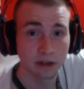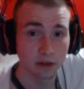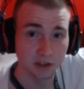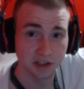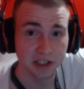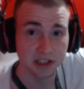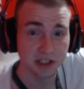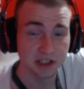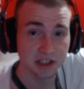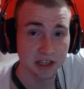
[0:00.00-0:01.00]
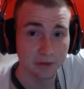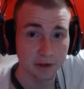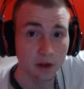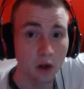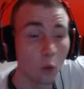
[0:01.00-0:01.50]
on a 6 and a
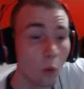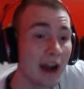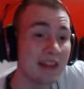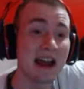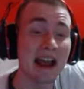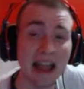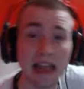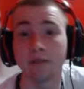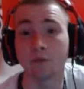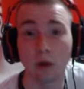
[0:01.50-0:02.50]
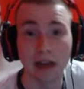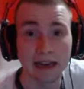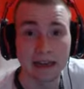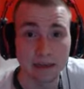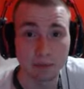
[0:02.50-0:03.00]
7, why the F would I
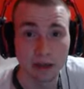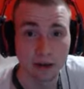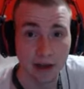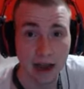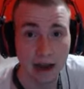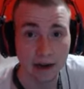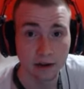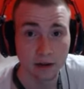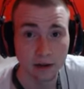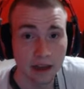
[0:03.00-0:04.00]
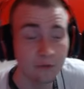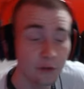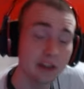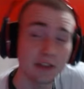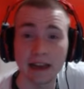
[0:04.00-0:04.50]
need to play on a higher? If
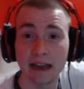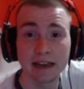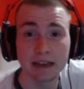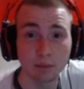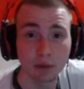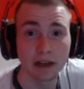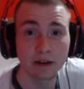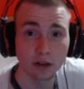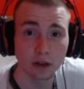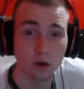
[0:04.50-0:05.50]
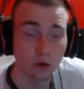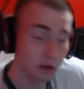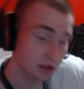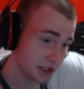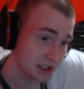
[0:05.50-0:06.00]
anything, I need to play on a lower,
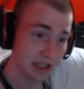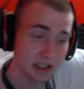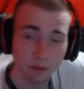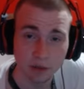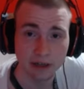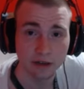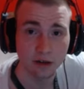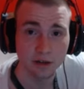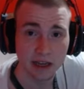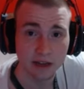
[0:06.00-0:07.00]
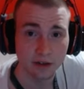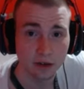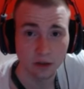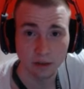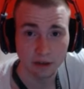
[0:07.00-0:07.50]
because these guys are playing all day and they're
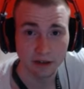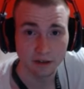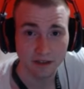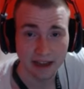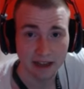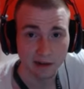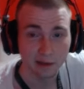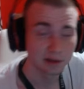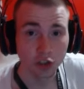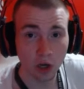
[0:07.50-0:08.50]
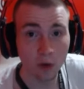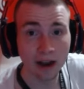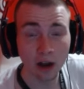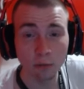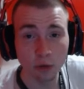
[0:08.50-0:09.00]
only playing on that. So I
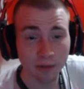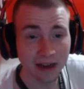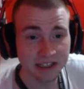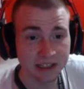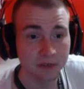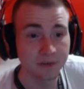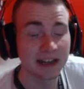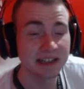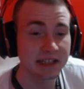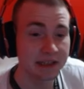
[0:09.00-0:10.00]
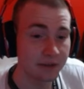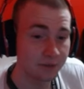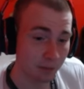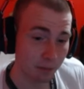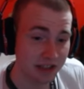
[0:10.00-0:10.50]
humbled myself and I said, if
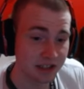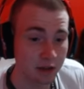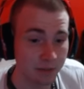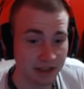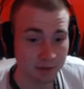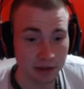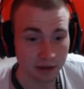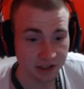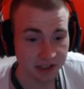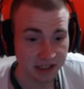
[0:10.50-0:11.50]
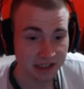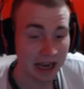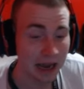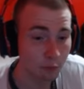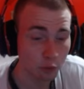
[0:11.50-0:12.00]
the best of the best play on a 6,
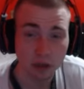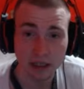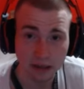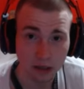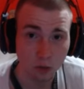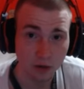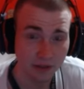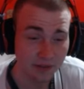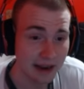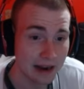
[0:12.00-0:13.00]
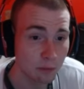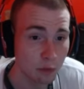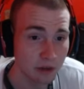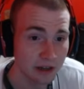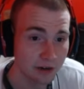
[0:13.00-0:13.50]
I'm going to play lower than that. I'm going
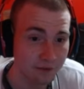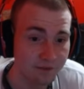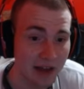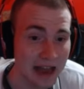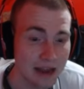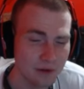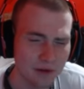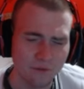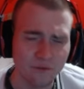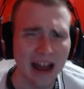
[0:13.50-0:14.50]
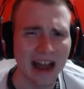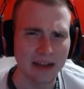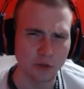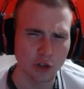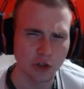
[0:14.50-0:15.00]
to play on a 5 and a
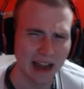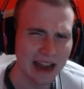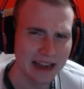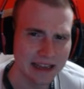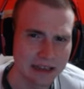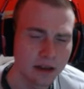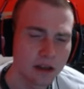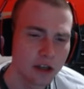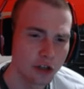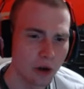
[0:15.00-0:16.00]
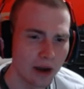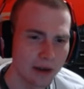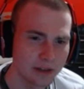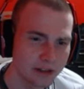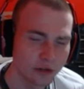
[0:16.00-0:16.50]
5 so that I can, have
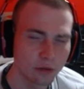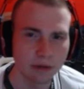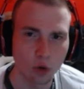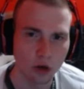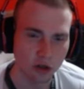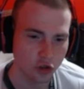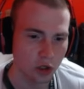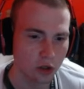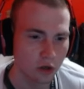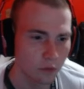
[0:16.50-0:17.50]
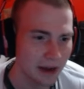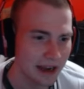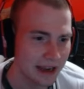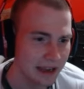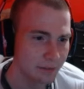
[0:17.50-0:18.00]
a little bit more control over my
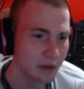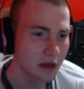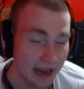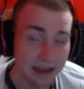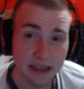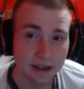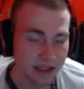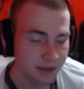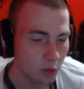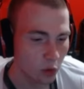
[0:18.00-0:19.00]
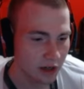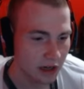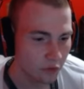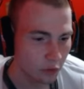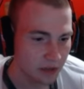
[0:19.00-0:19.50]
aim. And yeah, that's been working
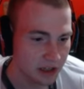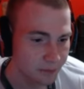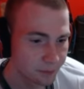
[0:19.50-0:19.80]
out for me.